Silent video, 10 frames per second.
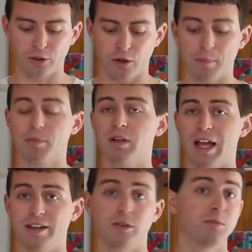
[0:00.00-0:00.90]
Doinker
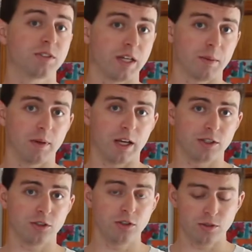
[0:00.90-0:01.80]
Platinum
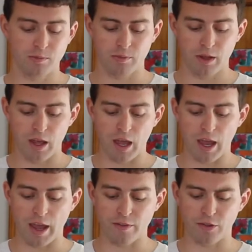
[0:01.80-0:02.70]
stabilizers,
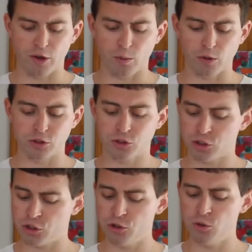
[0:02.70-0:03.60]
and there
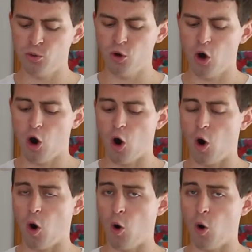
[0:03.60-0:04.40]
were 2